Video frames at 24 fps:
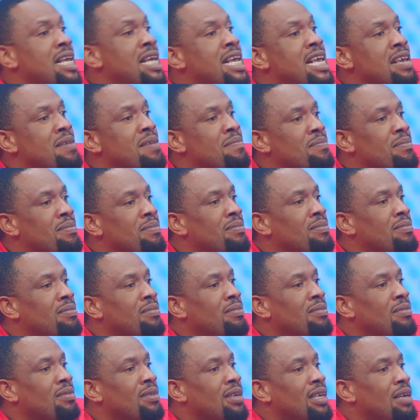him,
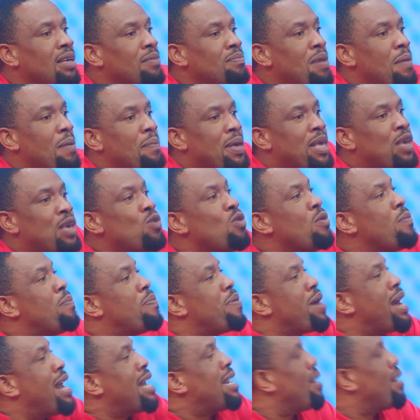maybe he will
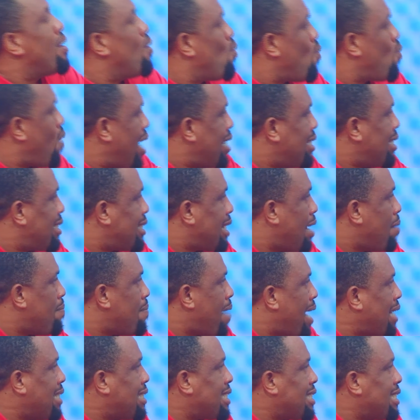braid once a
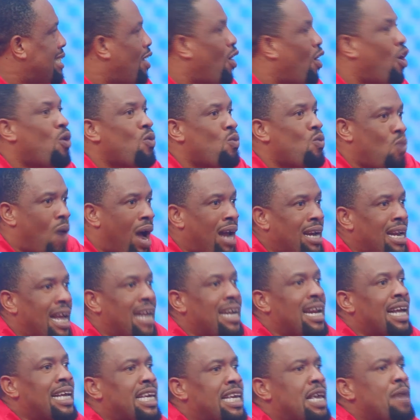month or one, and
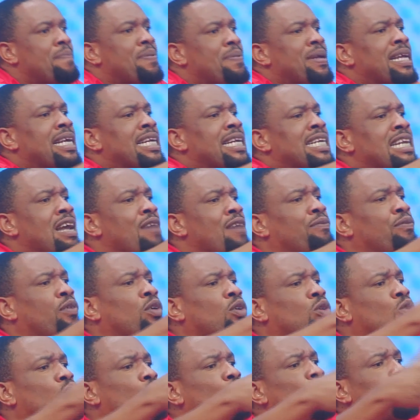they keep it in there for
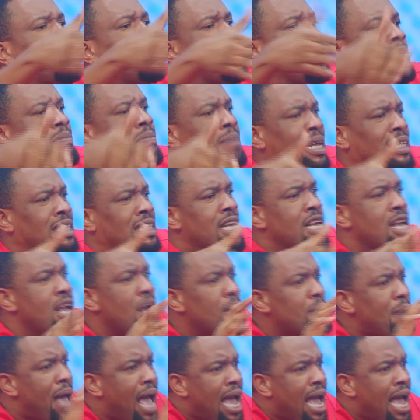2-3 months. But